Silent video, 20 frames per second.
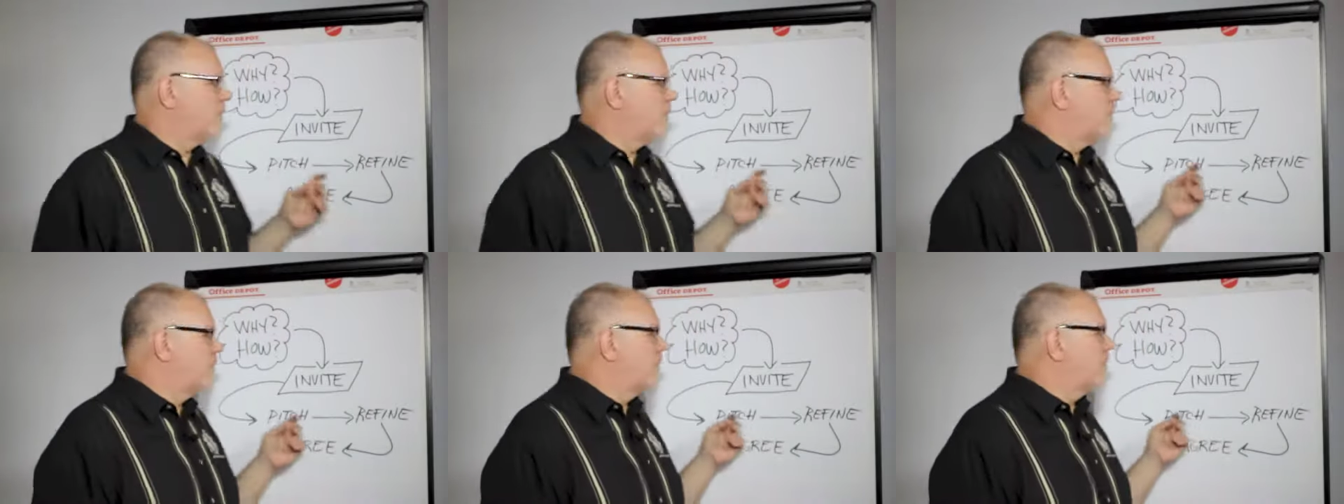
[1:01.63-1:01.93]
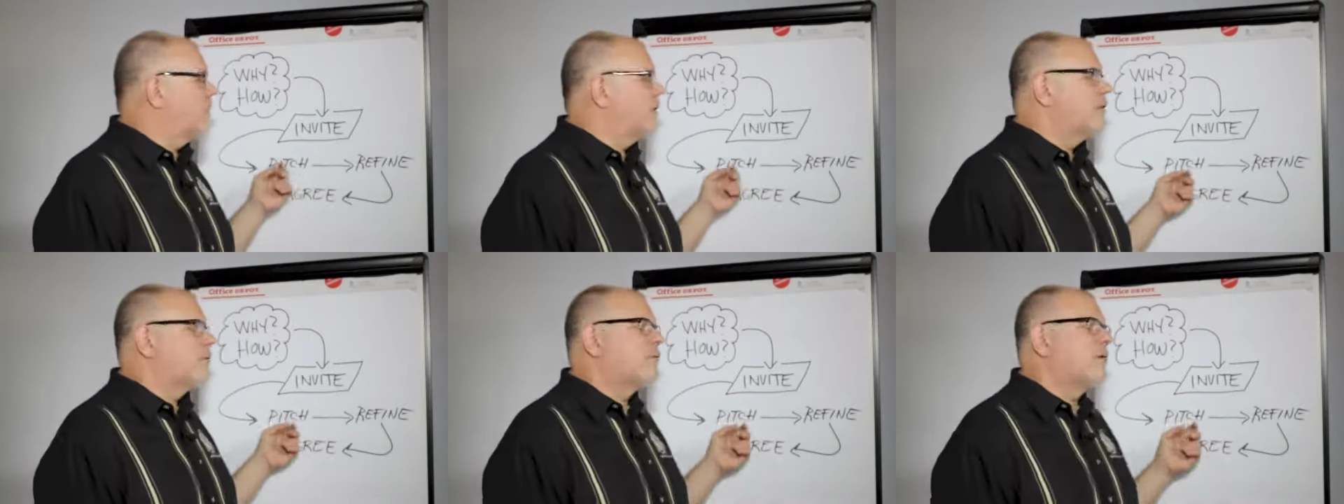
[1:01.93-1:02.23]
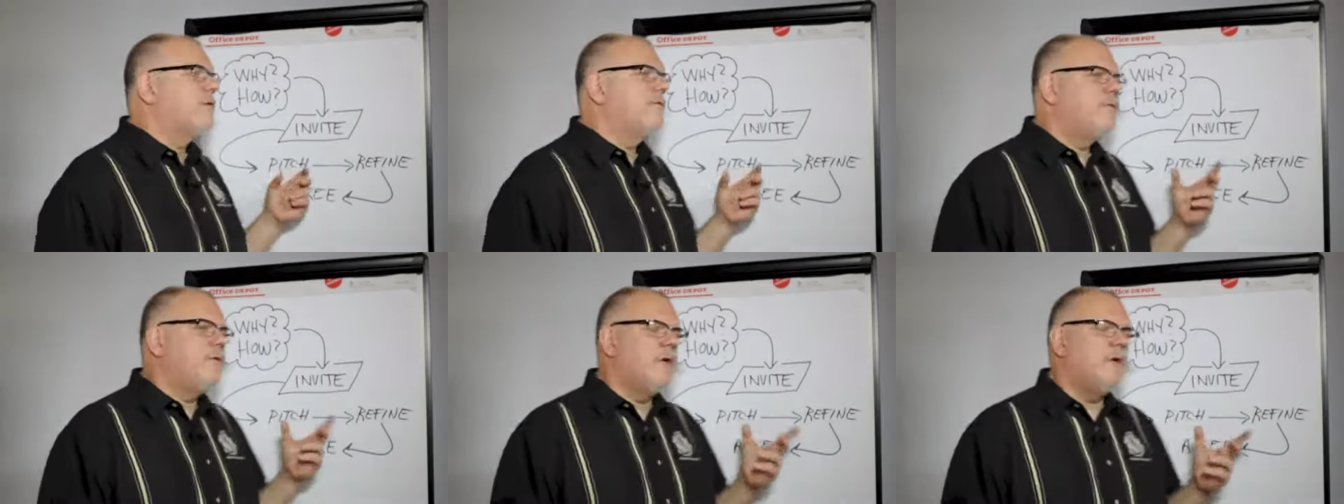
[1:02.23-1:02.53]
we're going to
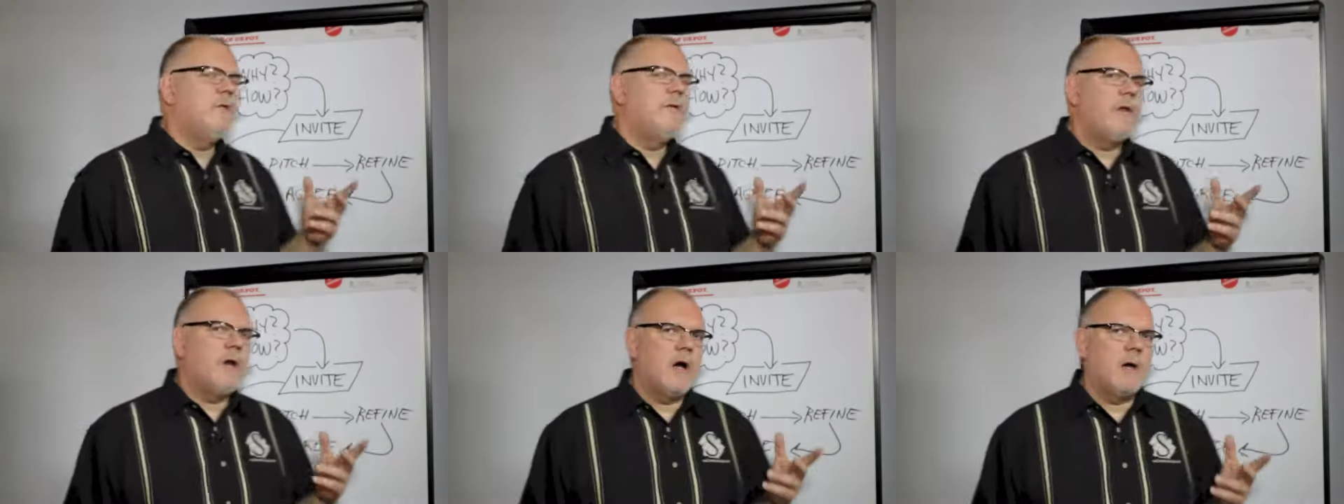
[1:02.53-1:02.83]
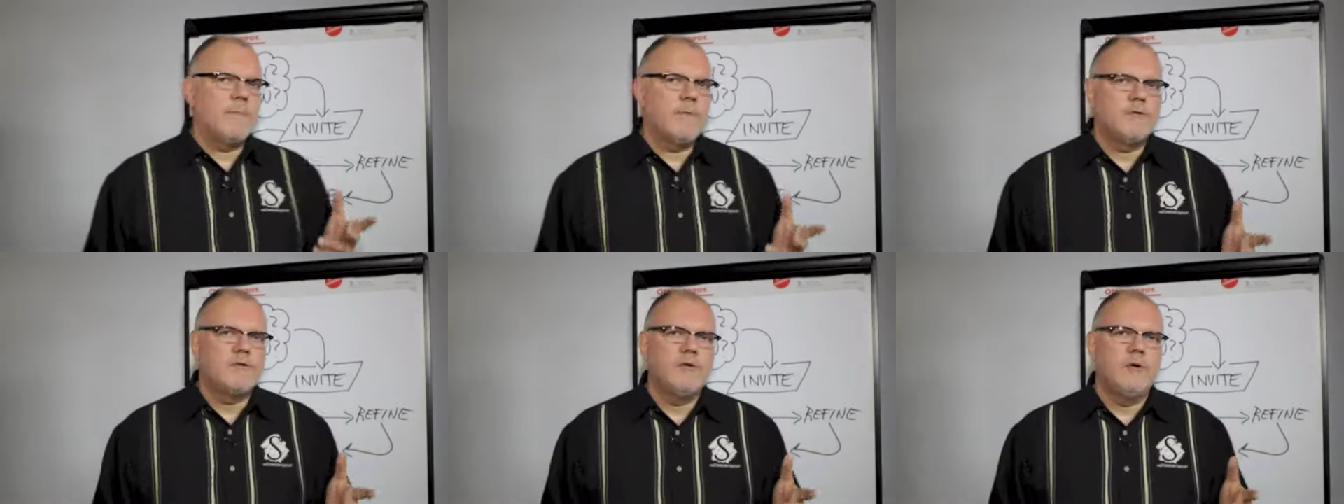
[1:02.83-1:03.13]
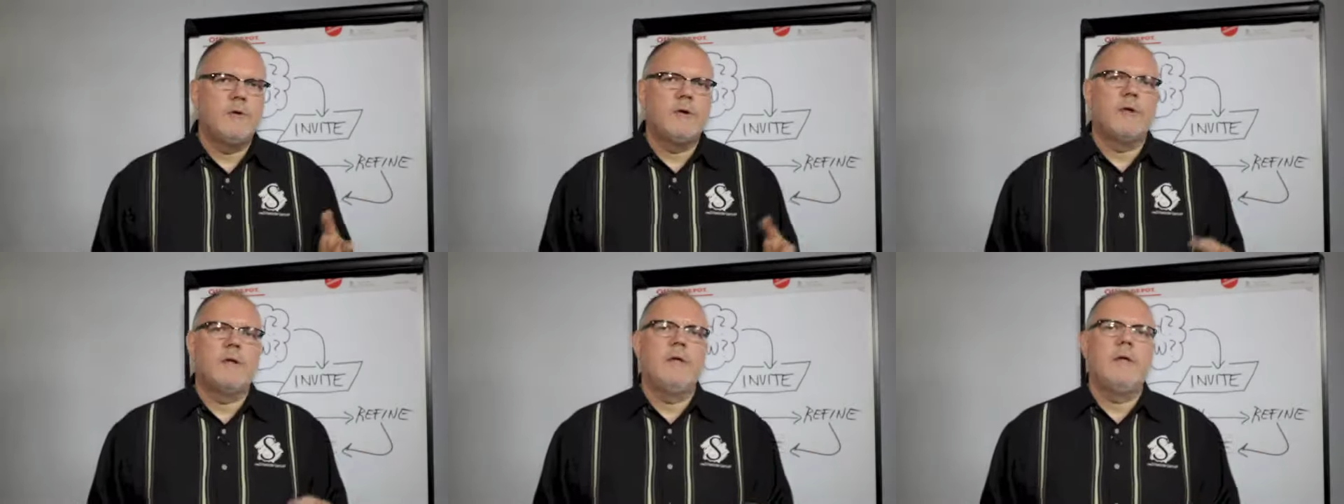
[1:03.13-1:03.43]
review the
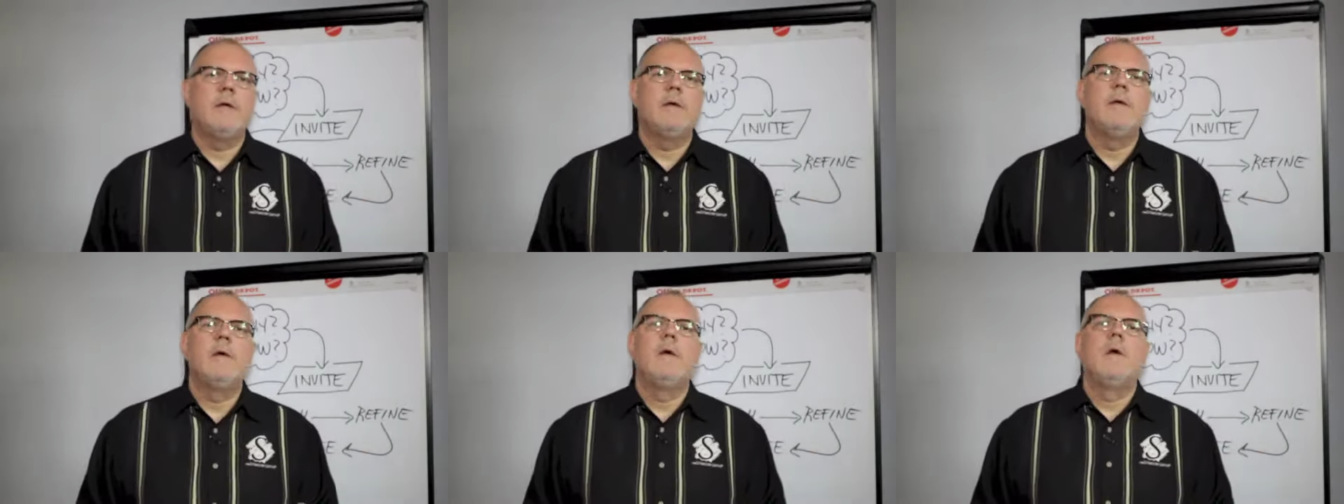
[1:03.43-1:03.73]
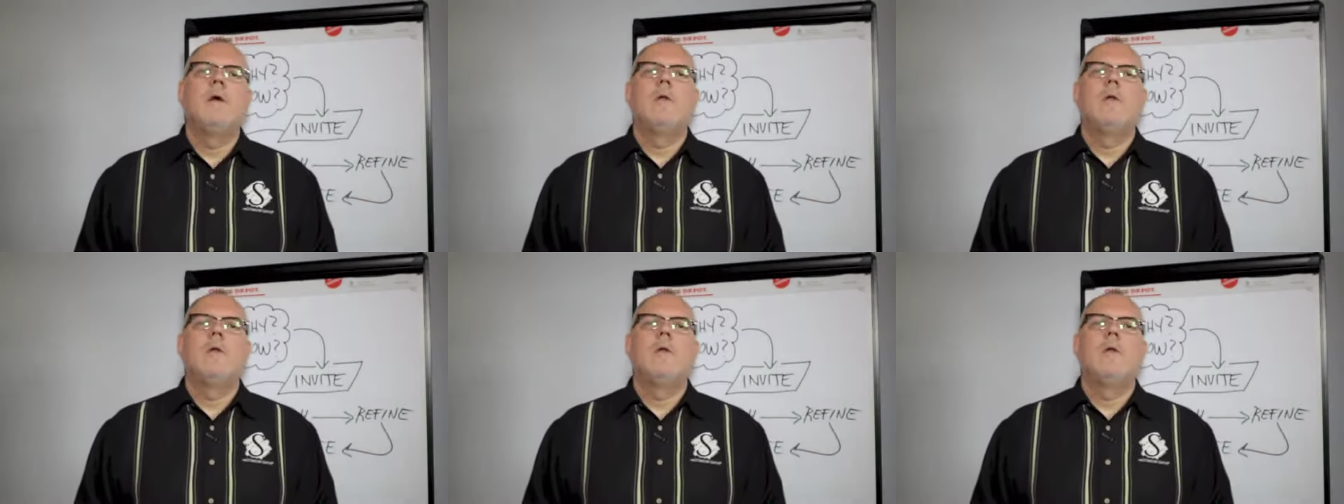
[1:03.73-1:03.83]
opportunity,